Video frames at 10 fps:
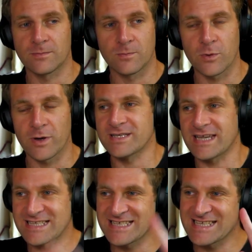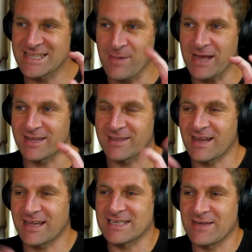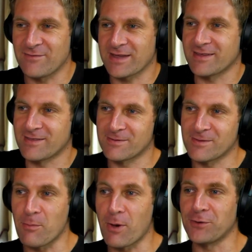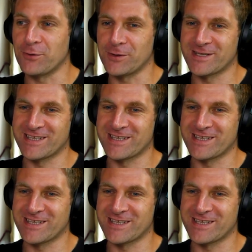Whereas a systematic that actually affected the model